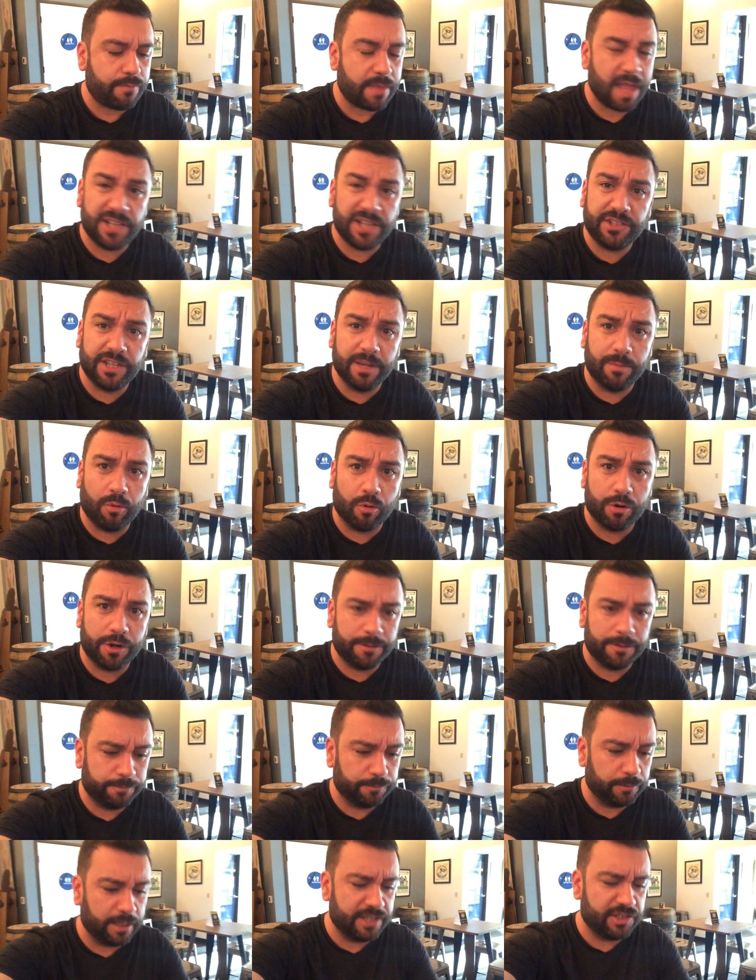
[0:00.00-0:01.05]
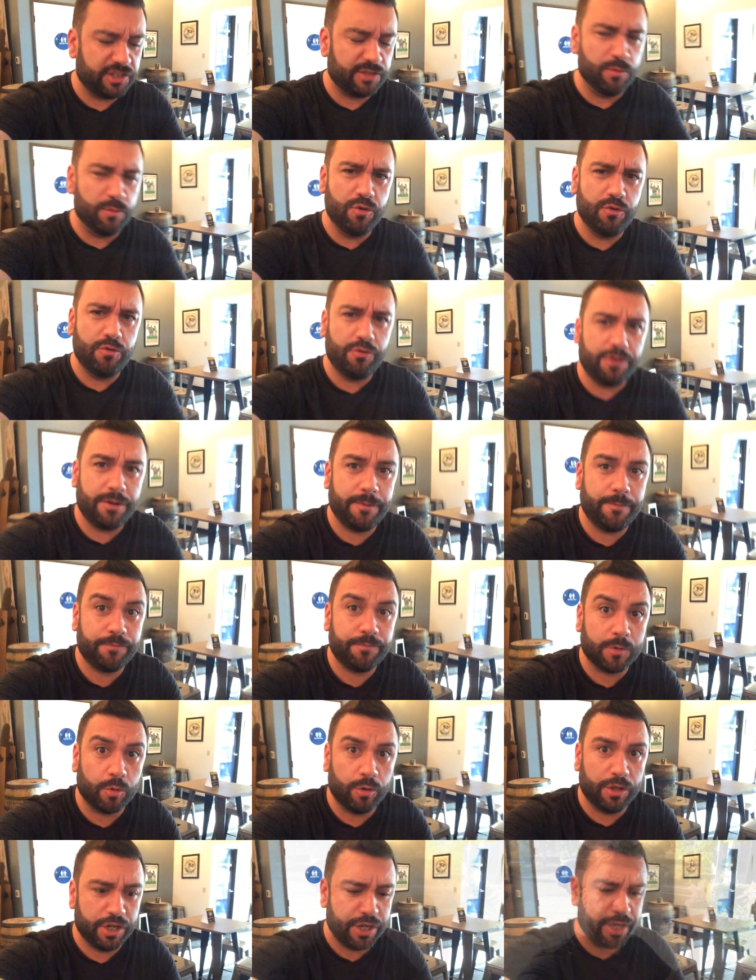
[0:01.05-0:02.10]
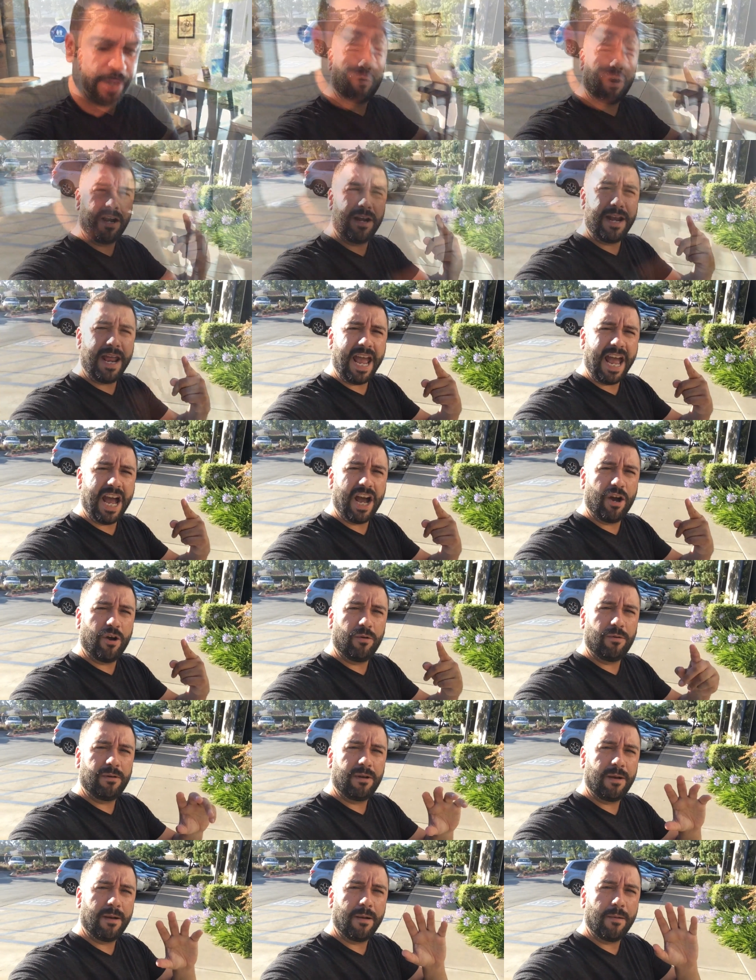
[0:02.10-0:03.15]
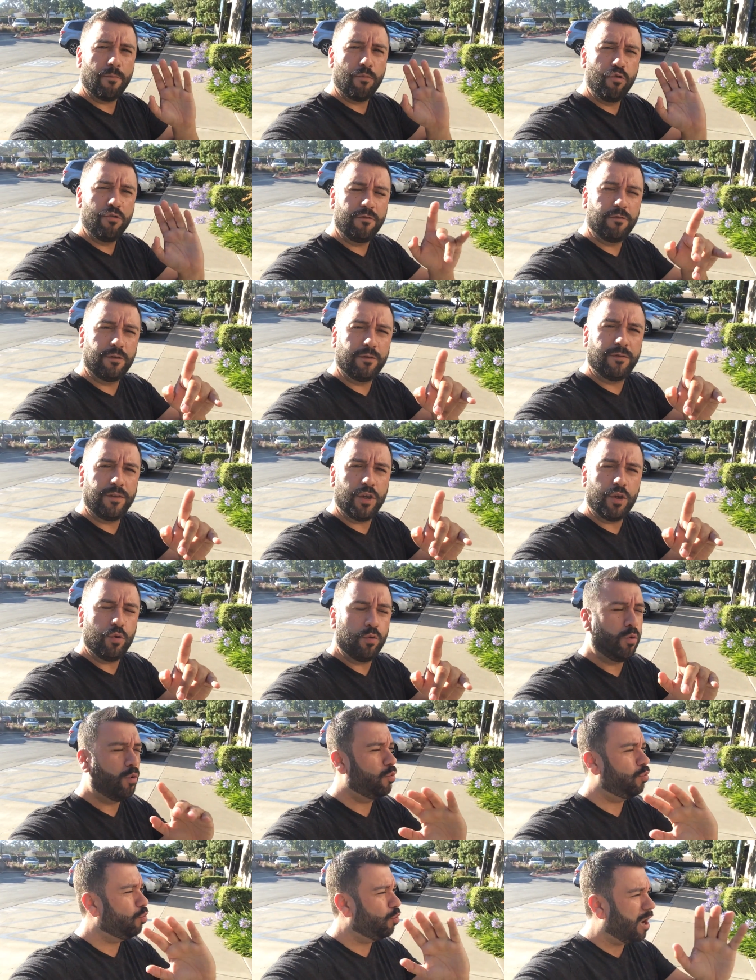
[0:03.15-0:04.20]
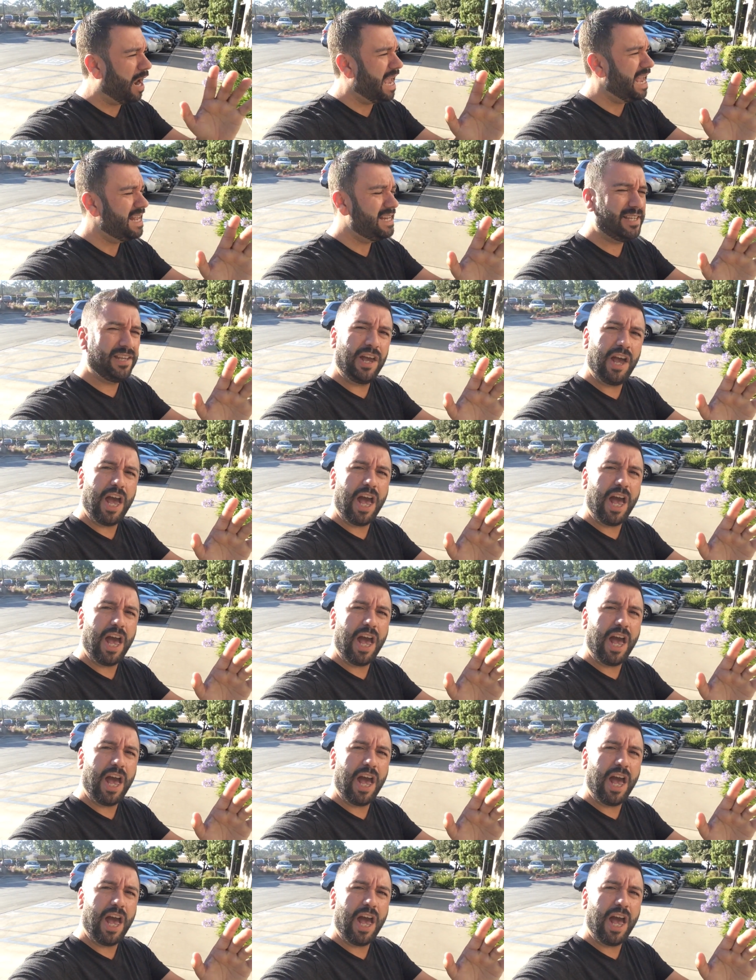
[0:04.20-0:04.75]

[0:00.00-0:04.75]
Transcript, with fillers: That's a good porter. Nice, smooth, really good. Right now, movie review right